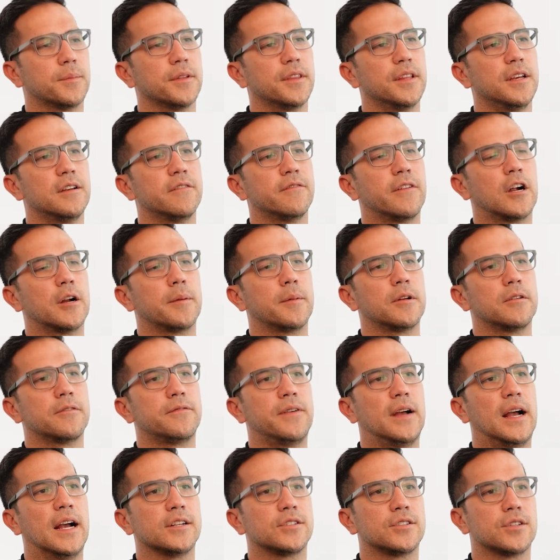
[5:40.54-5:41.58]
of the environmental
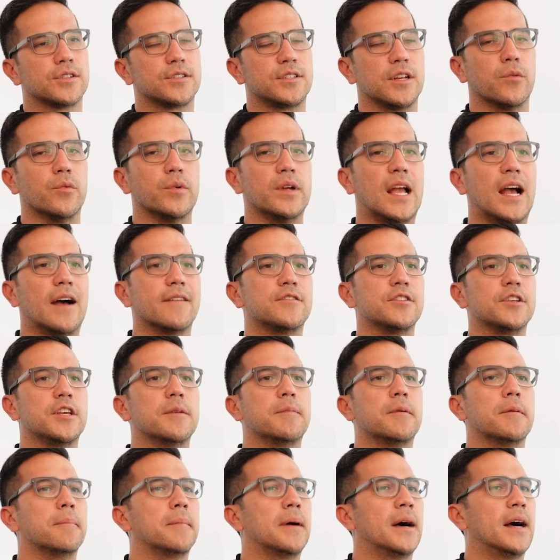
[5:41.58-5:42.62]
factors that we have to keep
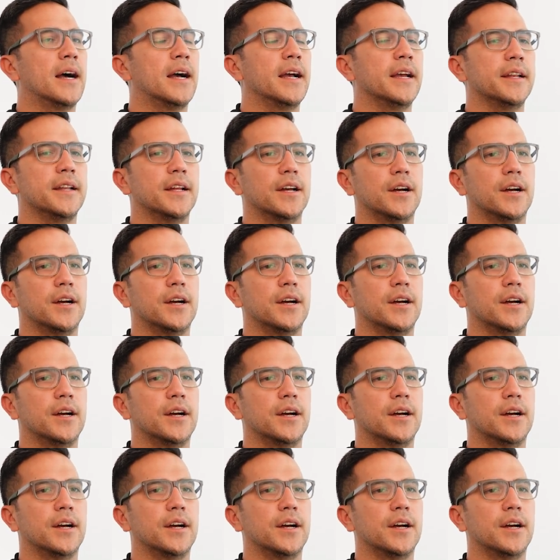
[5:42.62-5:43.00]
in mind